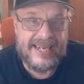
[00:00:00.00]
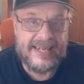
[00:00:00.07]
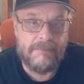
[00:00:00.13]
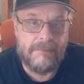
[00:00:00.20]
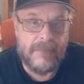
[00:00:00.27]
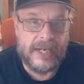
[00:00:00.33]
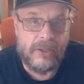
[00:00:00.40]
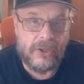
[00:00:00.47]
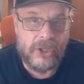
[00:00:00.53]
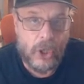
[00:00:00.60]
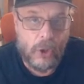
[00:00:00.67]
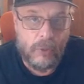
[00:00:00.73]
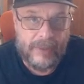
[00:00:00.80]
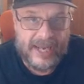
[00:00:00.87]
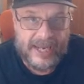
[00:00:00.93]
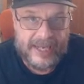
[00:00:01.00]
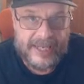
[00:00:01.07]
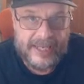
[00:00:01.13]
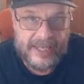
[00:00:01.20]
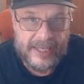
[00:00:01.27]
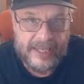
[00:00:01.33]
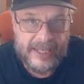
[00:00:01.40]
Michael
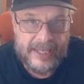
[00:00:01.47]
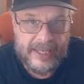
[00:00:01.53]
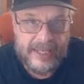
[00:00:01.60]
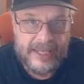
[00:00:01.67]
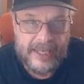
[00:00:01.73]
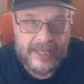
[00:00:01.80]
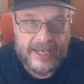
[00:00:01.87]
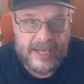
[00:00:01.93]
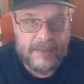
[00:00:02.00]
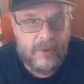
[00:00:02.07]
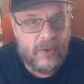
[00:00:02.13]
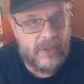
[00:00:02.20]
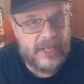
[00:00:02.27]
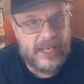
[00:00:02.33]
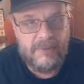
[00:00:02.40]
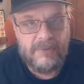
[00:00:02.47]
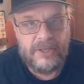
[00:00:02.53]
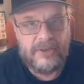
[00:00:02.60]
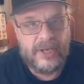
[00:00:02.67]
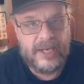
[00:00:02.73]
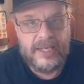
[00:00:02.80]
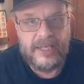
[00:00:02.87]
Kopech. I'm okay with
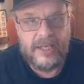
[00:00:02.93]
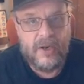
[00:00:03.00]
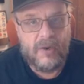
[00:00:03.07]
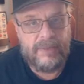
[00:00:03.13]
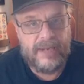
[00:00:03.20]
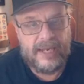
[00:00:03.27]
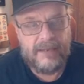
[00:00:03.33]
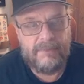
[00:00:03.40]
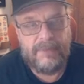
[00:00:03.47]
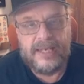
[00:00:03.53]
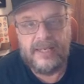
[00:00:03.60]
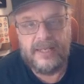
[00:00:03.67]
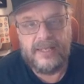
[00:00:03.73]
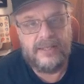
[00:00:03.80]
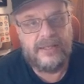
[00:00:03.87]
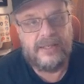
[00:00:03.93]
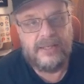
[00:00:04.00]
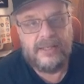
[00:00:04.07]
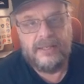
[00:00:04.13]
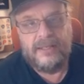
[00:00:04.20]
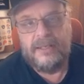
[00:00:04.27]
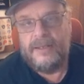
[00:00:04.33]
trading Kopech because,
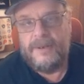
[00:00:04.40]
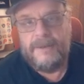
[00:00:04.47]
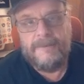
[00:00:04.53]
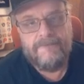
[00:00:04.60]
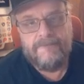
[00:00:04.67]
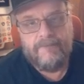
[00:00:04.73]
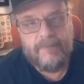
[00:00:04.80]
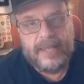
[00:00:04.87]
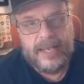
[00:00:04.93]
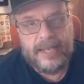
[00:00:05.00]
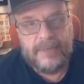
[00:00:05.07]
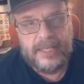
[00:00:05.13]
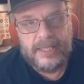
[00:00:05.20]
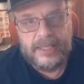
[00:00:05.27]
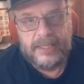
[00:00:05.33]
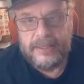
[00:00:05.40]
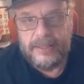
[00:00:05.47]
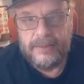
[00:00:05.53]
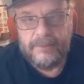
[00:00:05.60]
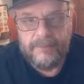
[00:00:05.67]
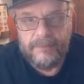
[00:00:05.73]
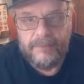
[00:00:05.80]
I mean,
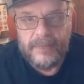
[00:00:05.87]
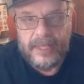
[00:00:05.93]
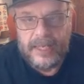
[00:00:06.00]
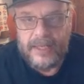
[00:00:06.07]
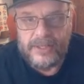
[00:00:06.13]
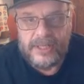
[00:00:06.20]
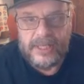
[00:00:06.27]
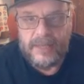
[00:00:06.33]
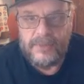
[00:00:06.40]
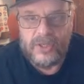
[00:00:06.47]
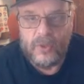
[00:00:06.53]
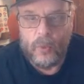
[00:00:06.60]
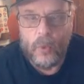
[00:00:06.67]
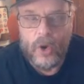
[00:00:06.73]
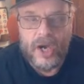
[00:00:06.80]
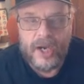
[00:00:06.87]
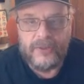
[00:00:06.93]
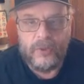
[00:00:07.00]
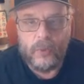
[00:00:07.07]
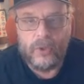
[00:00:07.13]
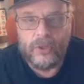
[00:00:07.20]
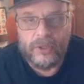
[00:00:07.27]
he seems to walk
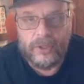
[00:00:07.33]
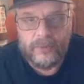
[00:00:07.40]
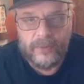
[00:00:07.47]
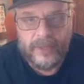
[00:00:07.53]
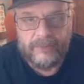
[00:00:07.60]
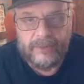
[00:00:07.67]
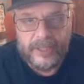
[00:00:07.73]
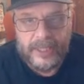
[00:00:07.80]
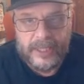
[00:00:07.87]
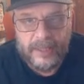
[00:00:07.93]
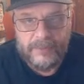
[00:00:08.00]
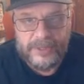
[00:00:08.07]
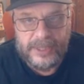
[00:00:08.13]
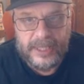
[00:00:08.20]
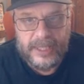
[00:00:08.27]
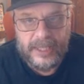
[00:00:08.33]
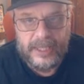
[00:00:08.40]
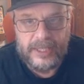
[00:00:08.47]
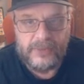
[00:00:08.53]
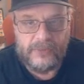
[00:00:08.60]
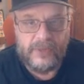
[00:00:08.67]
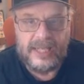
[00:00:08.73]
the world whenever he comes in.
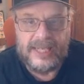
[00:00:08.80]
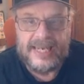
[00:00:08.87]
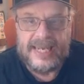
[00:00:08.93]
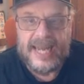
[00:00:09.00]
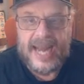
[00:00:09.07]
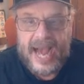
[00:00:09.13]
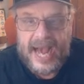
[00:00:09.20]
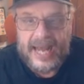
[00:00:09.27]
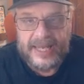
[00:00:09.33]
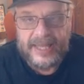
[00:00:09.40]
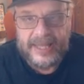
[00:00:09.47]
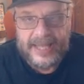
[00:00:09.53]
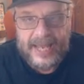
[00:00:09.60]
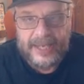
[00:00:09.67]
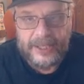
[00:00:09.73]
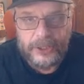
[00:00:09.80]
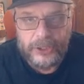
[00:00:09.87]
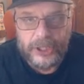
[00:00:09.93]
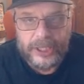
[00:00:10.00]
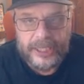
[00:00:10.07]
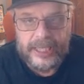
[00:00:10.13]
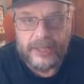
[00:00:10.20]
He's really not that
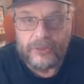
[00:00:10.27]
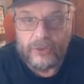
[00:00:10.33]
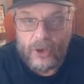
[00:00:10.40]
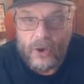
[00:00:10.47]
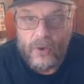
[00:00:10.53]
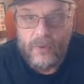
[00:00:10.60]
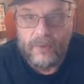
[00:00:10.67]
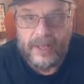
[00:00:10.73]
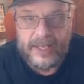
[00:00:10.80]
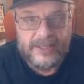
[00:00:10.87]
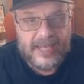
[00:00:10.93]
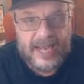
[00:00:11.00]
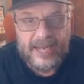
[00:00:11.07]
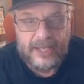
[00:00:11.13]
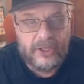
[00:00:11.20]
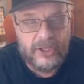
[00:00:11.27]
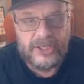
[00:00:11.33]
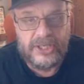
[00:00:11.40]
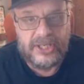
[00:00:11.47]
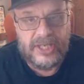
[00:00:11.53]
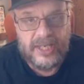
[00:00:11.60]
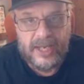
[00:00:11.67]
good. He can throw, he's got good
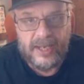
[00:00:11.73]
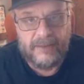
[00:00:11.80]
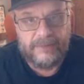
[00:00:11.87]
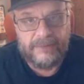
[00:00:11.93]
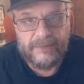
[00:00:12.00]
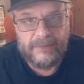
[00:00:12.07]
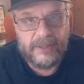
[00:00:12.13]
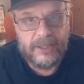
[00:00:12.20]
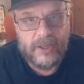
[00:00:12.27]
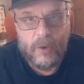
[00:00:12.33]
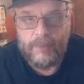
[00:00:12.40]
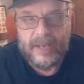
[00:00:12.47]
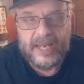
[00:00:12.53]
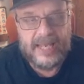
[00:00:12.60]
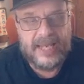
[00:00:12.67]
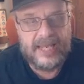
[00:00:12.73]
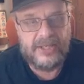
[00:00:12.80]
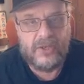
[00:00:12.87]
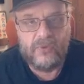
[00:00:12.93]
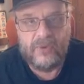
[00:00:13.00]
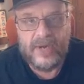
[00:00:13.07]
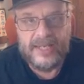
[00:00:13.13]
stuff. Kopech has
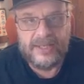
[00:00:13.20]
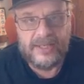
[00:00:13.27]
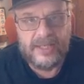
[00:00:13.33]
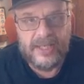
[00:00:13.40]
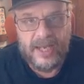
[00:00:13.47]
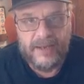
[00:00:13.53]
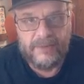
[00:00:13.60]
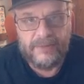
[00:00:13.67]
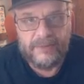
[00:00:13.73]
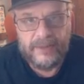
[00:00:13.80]
great stuff